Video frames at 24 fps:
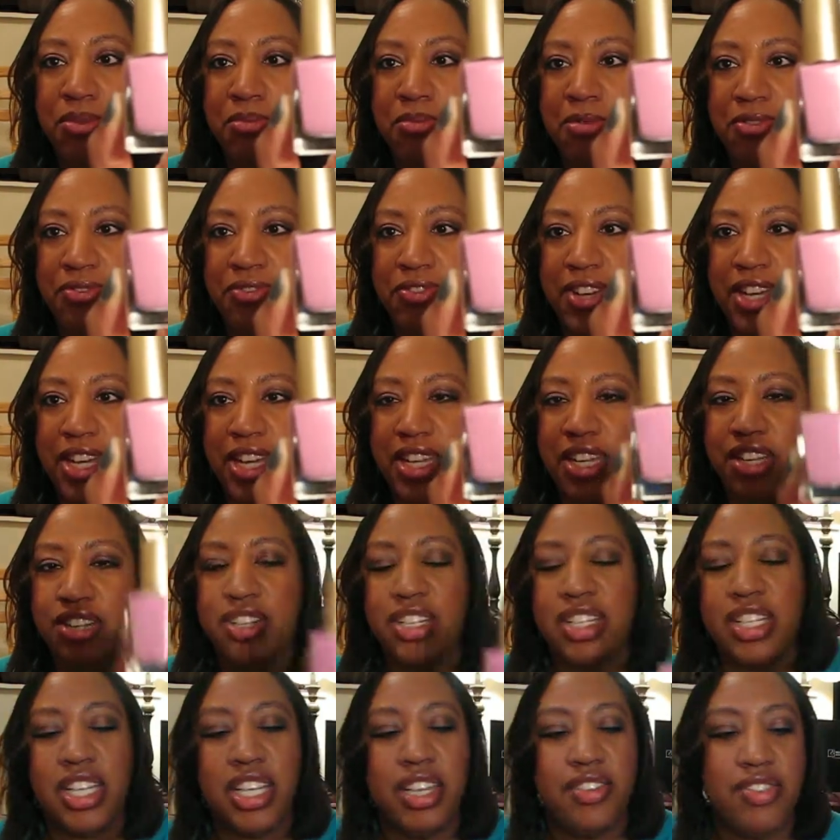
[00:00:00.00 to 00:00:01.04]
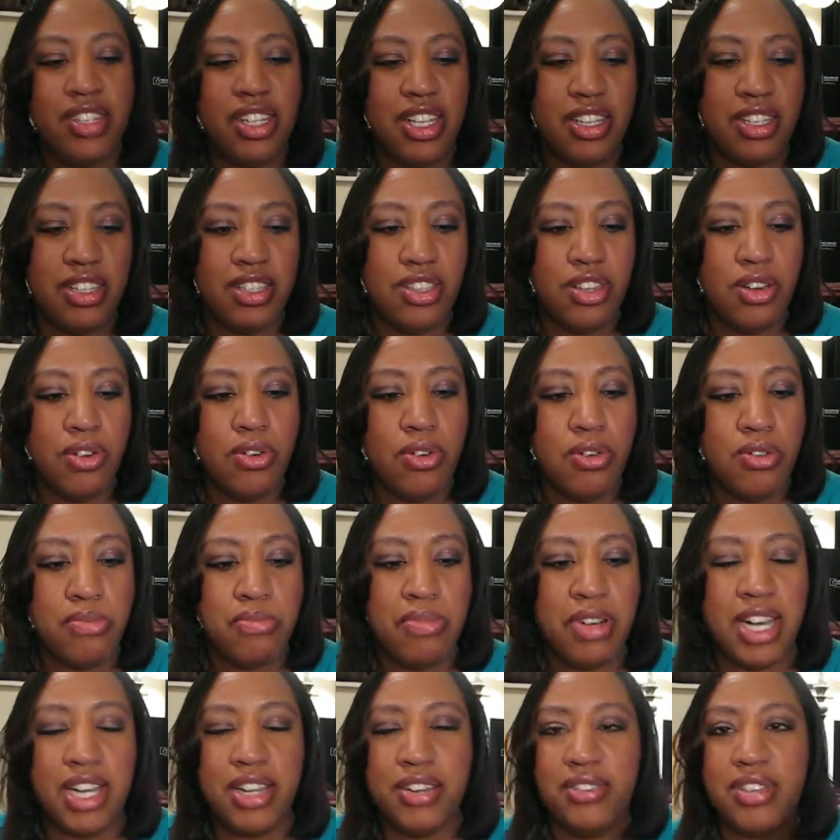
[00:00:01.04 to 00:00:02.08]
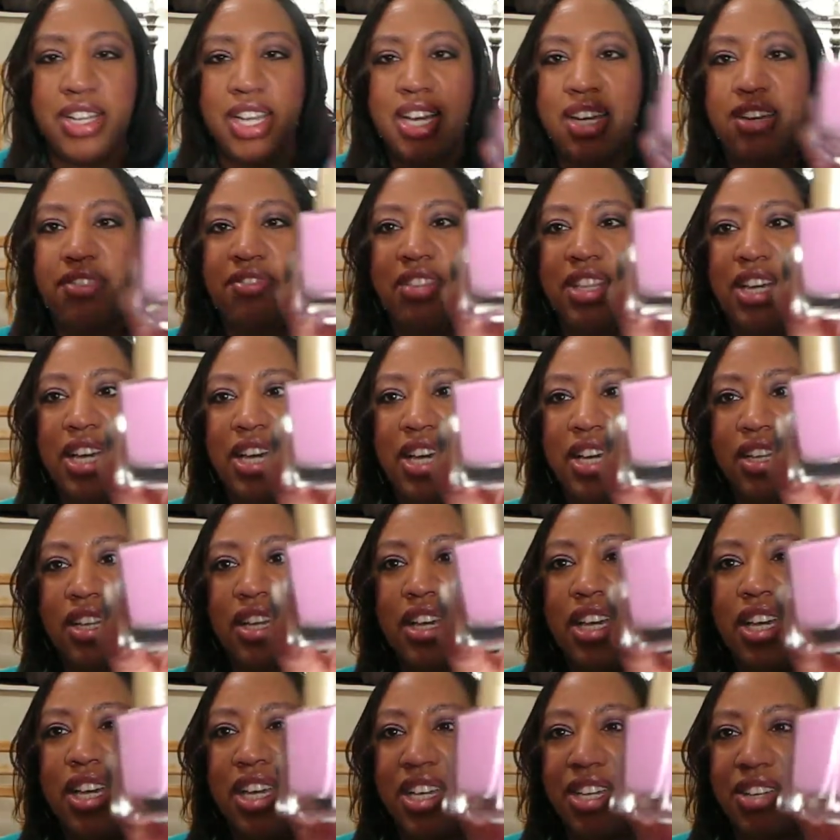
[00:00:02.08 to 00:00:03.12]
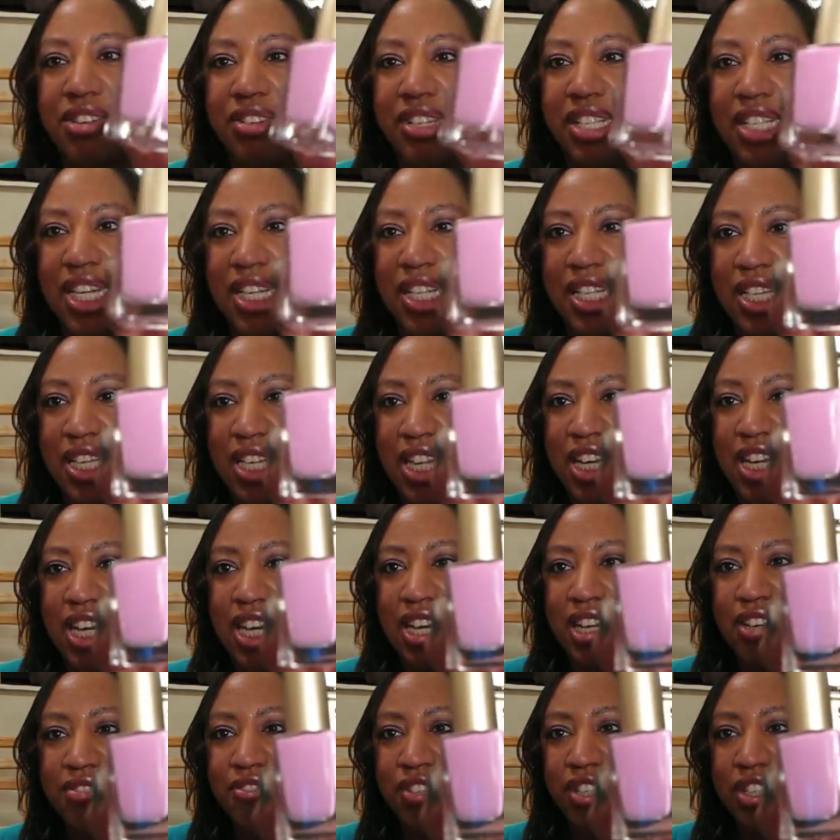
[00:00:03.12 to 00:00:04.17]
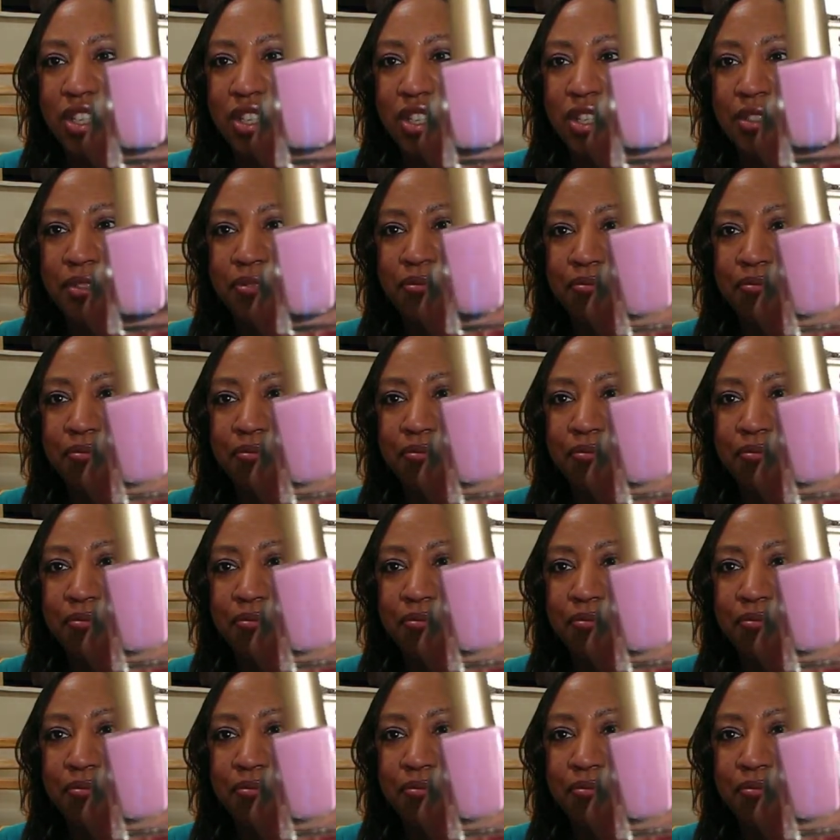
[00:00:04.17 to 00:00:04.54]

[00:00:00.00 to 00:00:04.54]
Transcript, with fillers: fine. It just gives it, the whole bottle, kind of that iridescent-y kind of look.